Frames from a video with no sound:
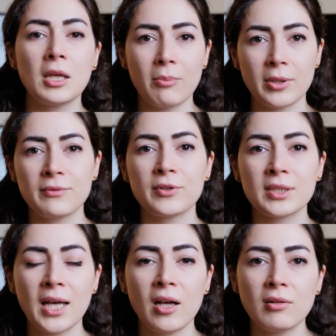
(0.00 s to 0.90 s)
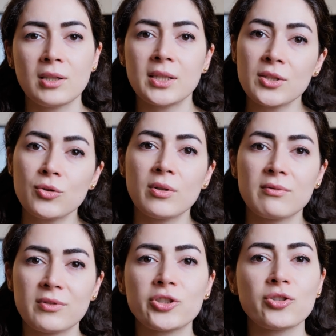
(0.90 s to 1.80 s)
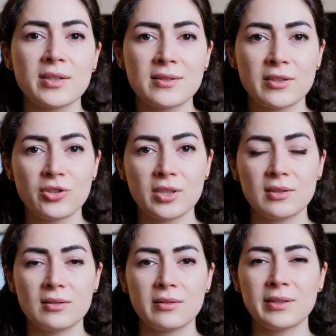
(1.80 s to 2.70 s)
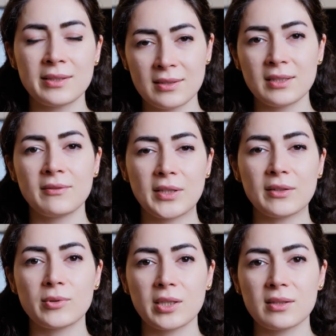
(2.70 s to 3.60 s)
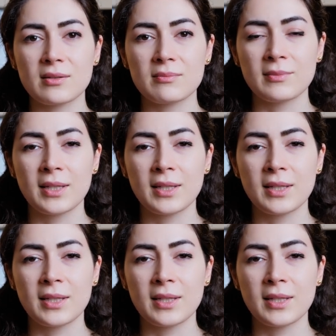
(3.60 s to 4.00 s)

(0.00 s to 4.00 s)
But for now, let's do a virtual surgery. Let's see if that works.